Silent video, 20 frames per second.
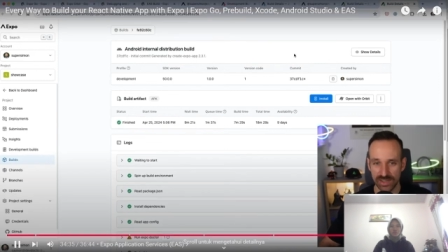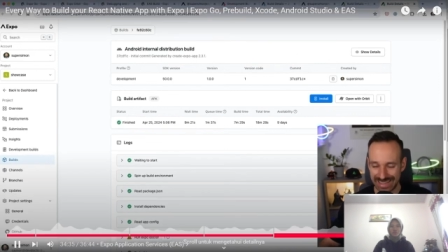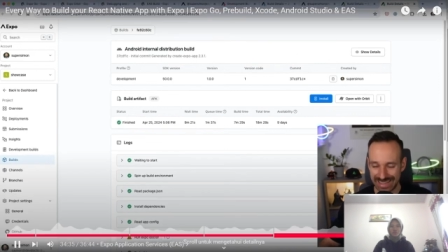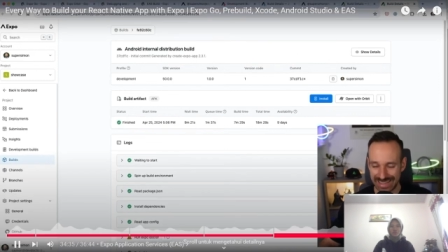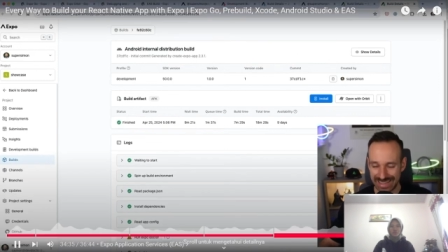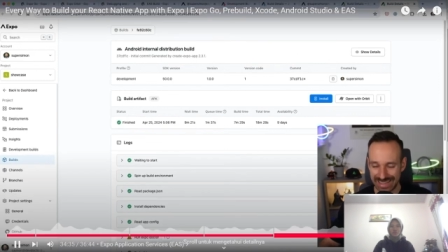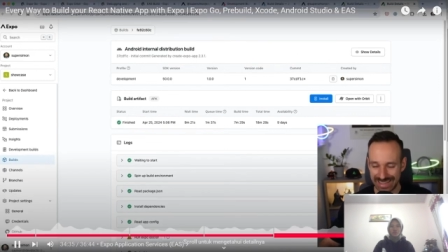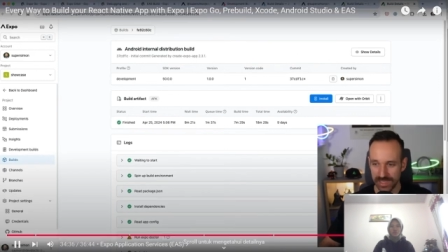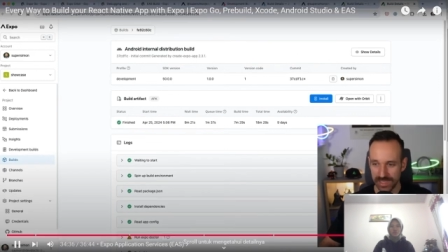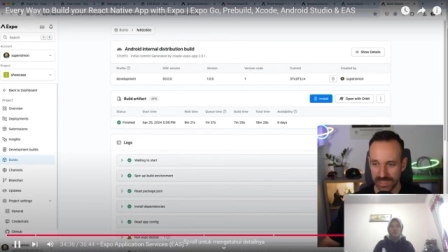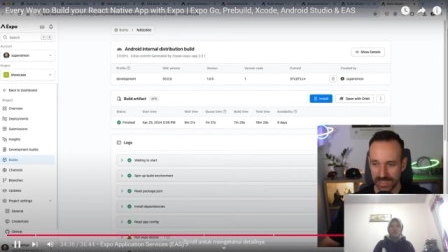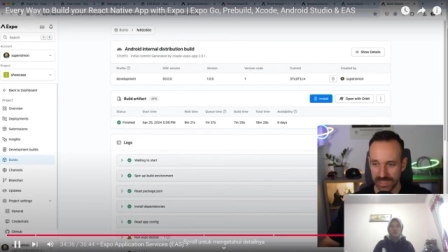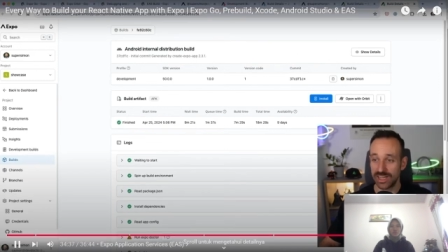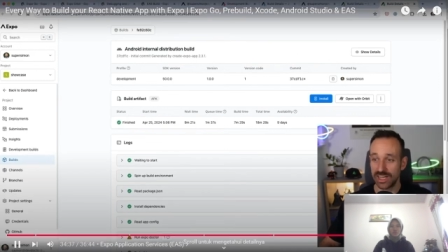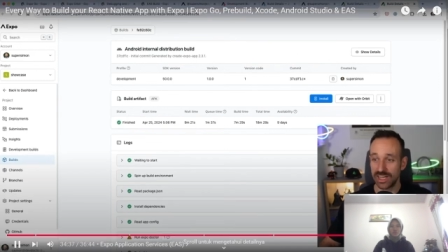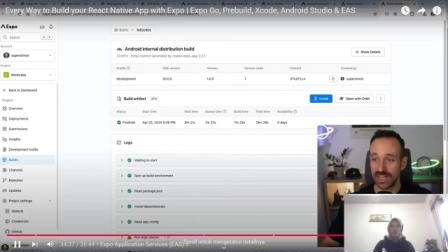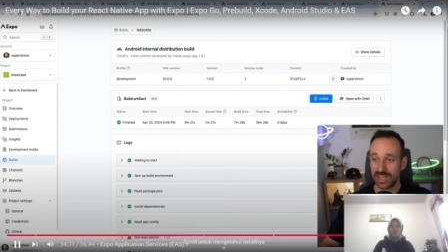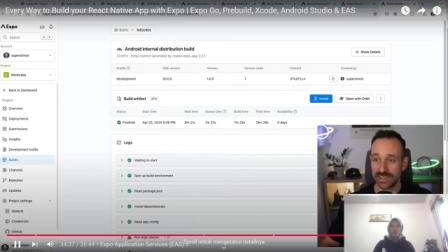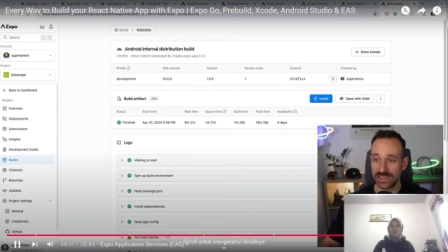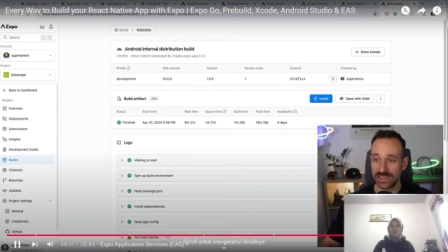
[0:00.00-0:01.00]
I don't promote
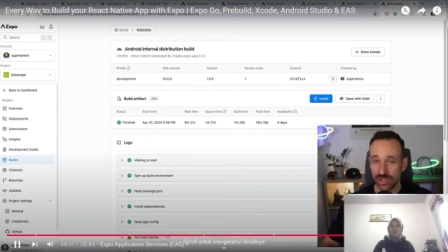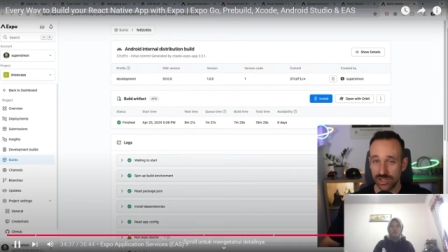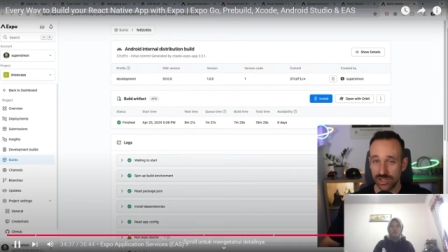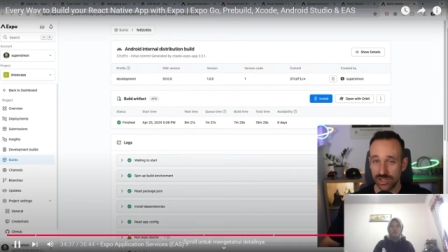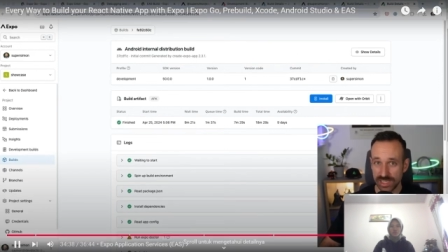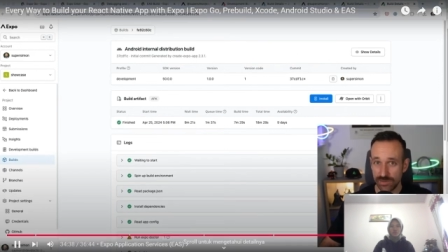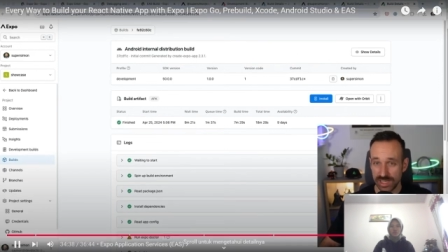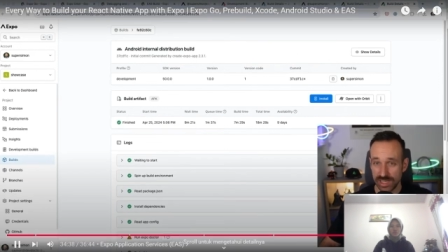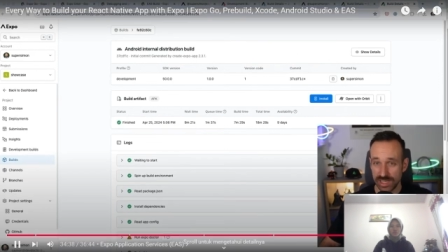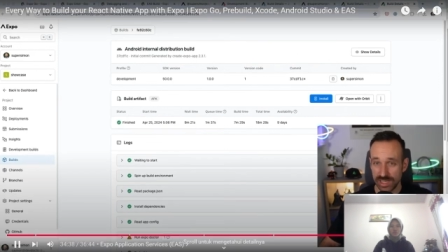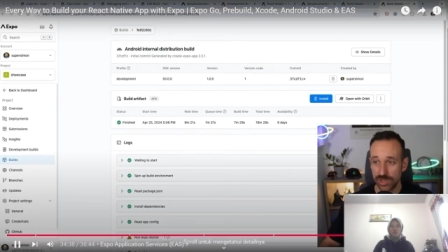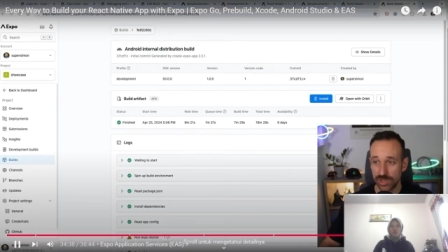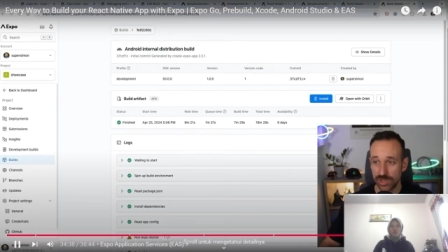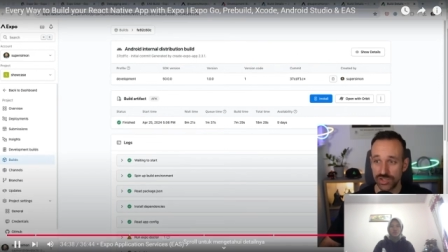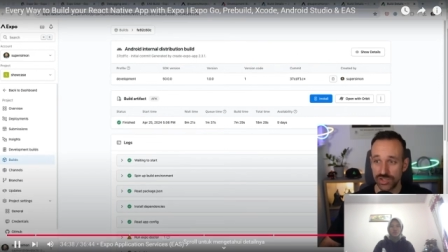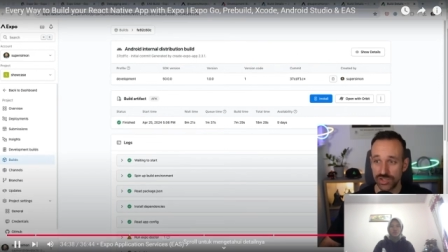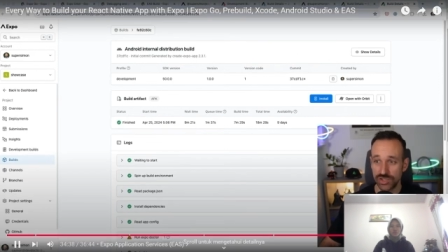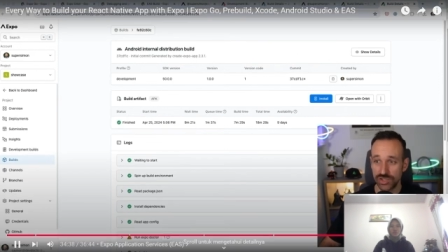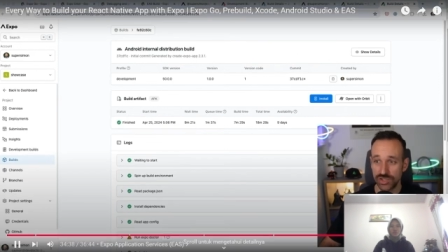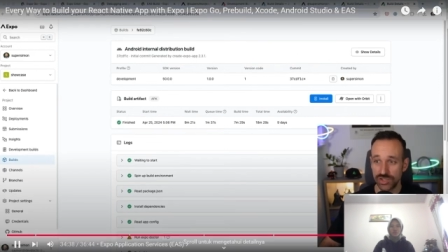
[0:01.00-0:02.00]
Egghead because on Galaxies you have
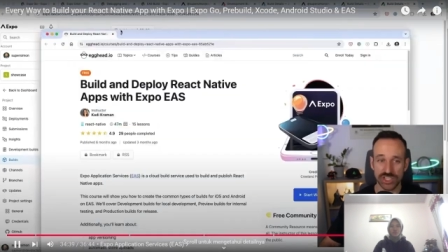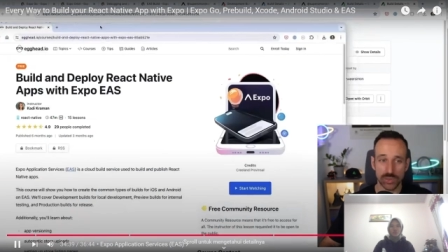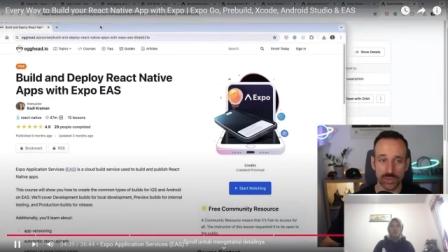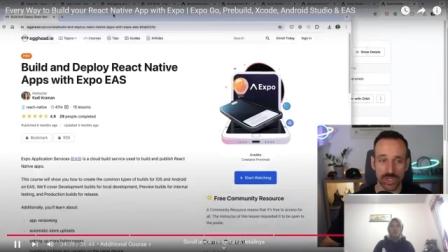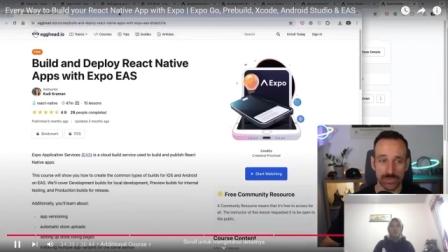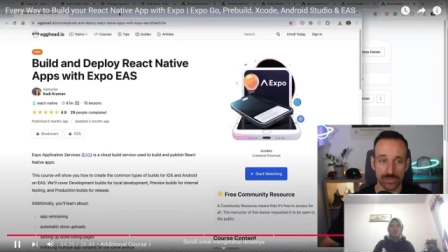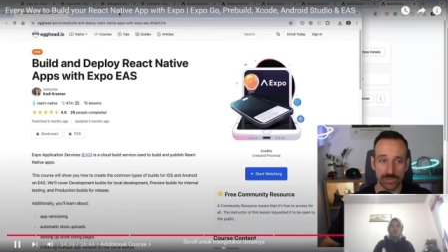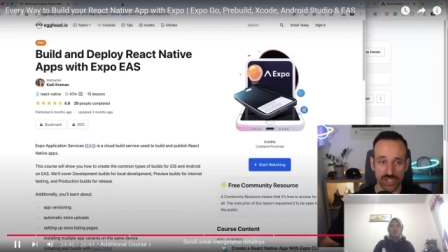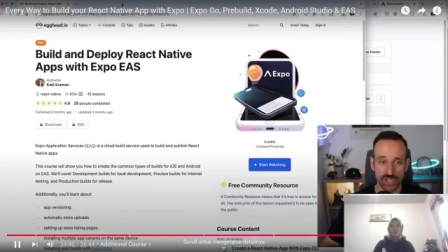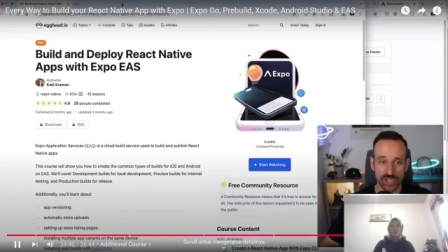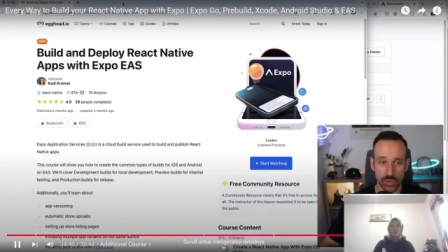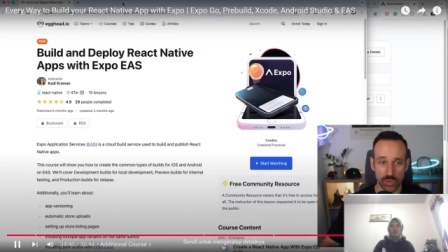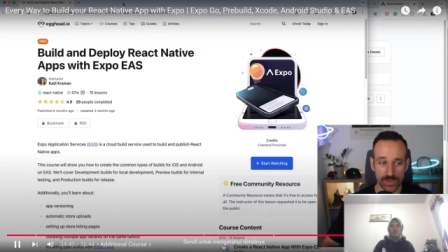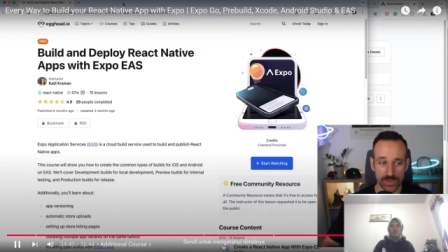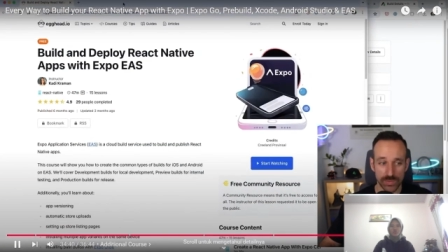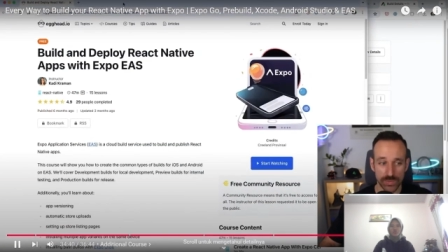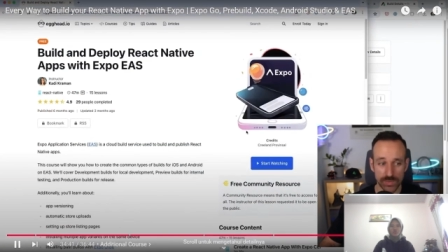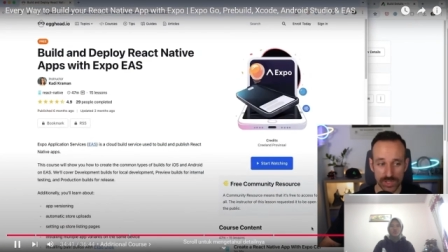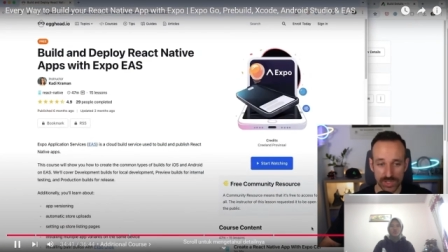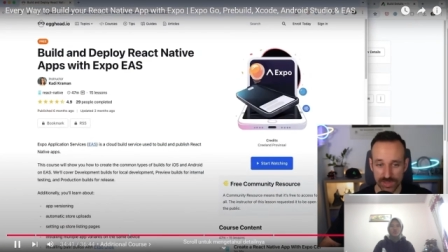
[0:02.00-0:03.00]
basically all the courses that you need, but this one
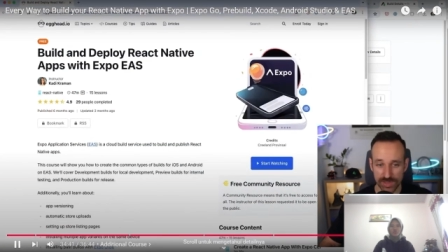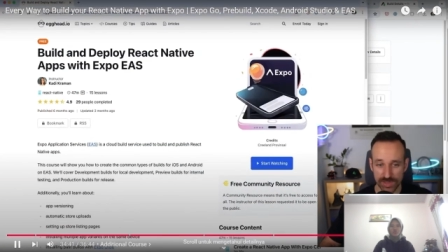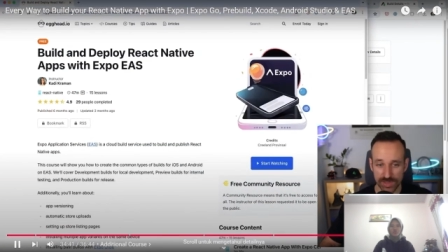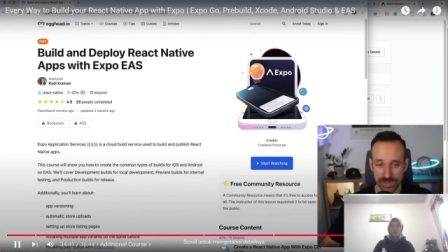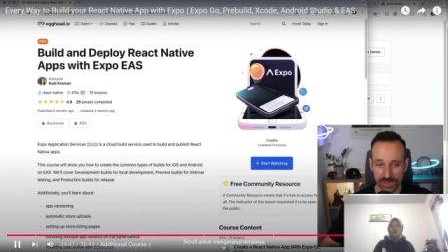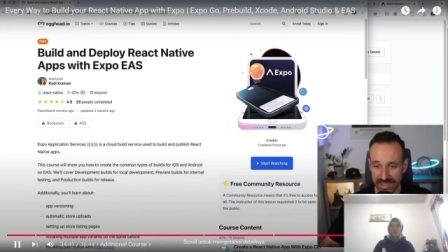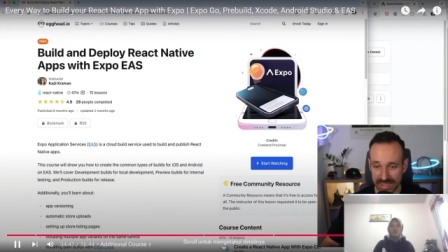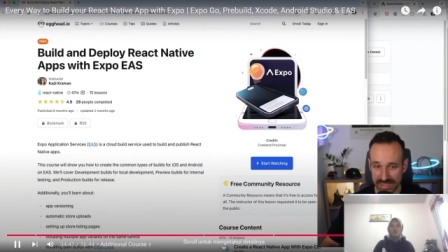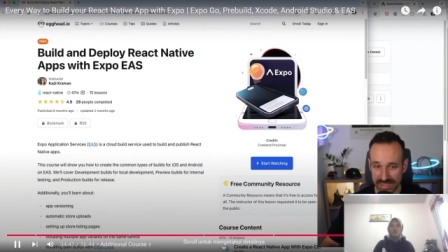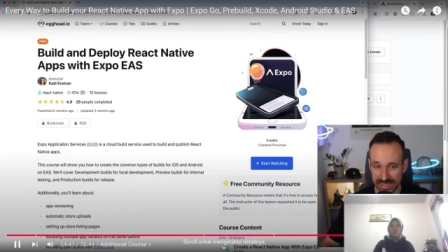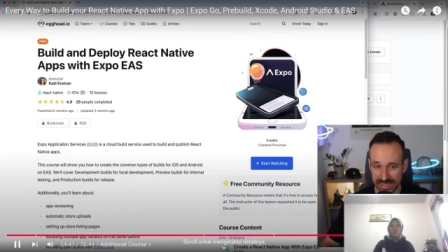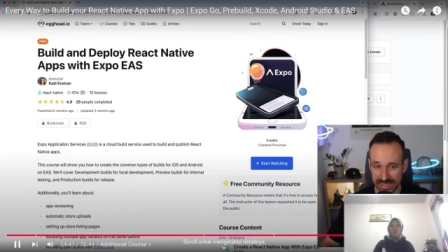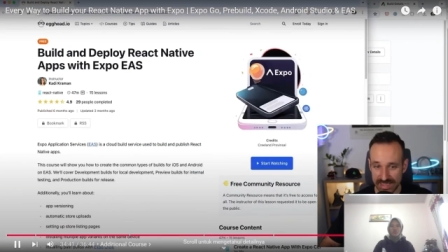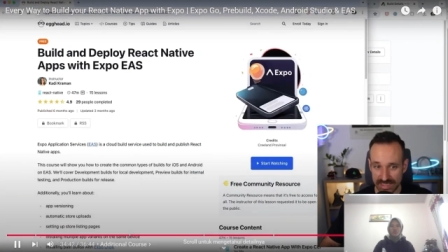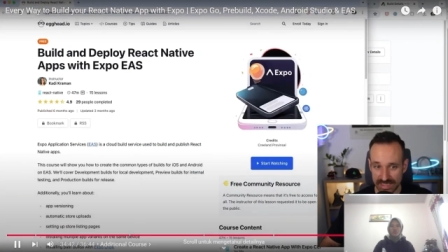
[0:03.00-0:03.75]
is free and really a great resource.